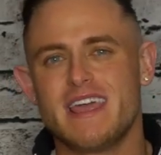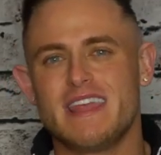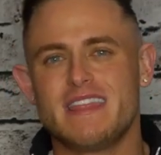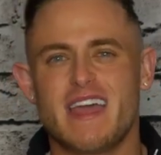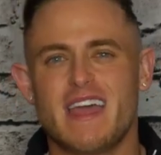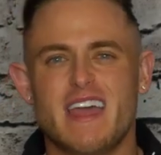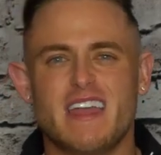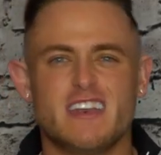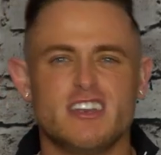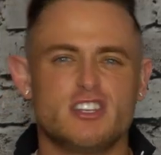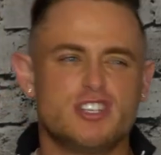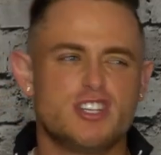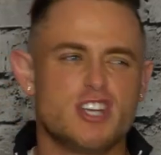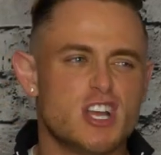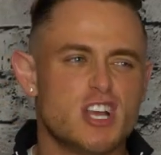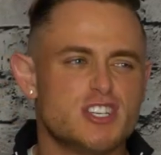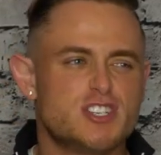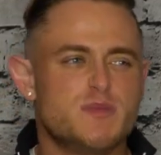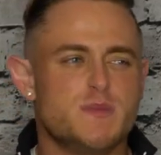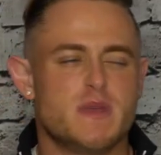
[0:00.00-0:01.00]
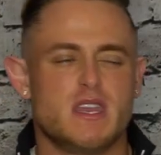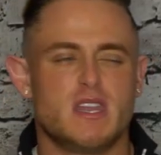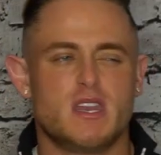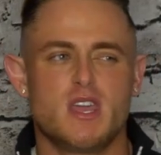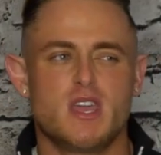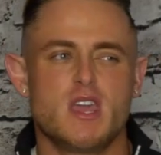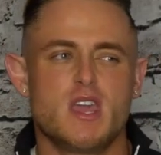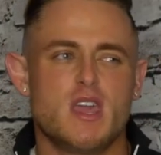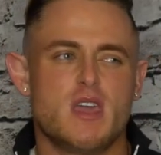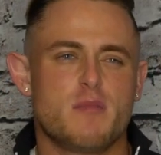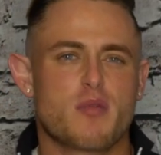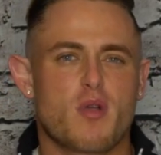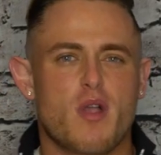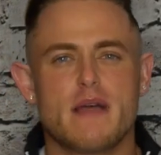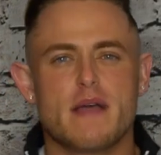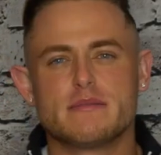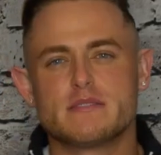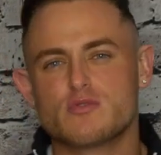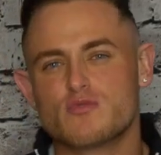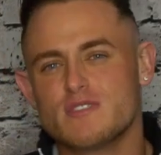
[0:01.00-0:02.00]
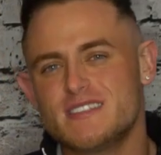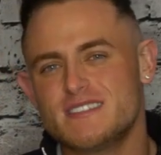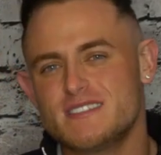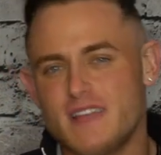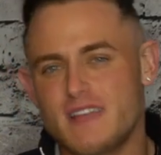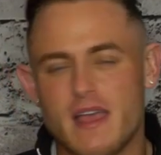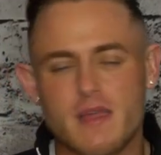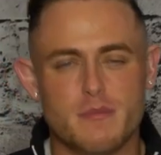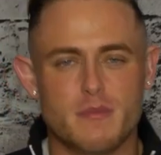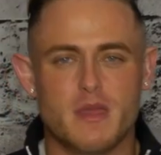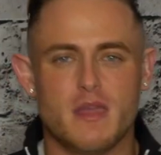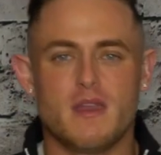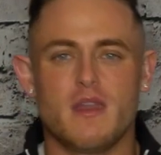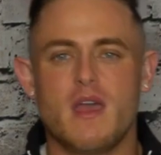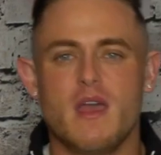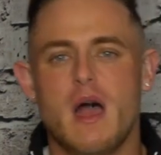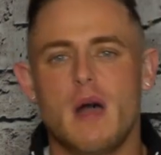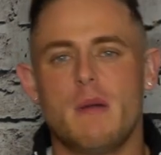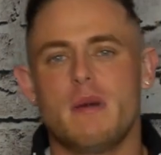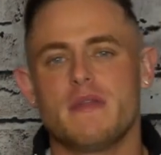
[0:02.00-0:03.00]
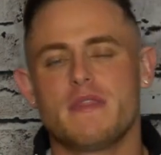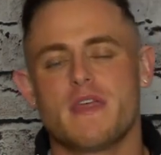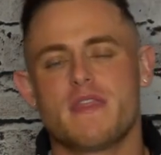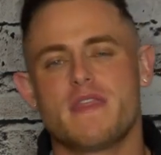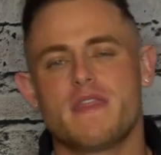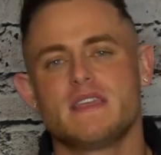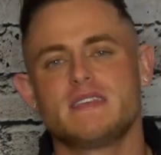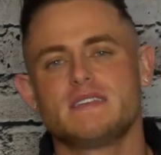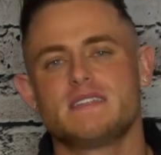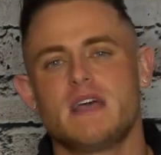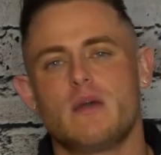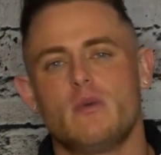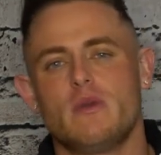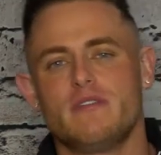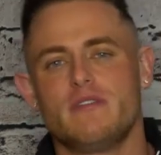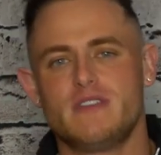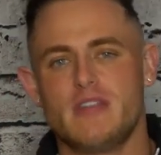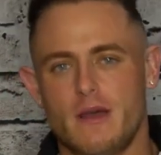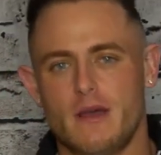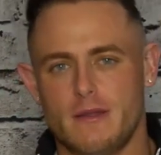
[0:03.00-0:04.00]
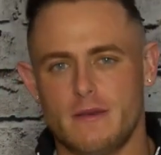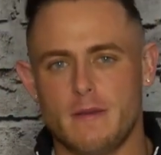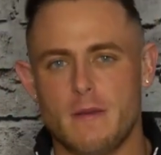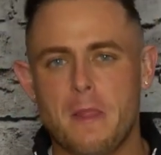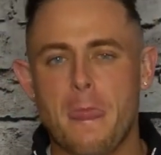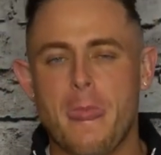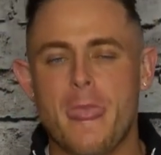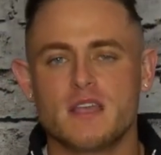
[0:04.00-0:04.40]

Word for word: and that judgment and perhaps resentment about the things that we've done.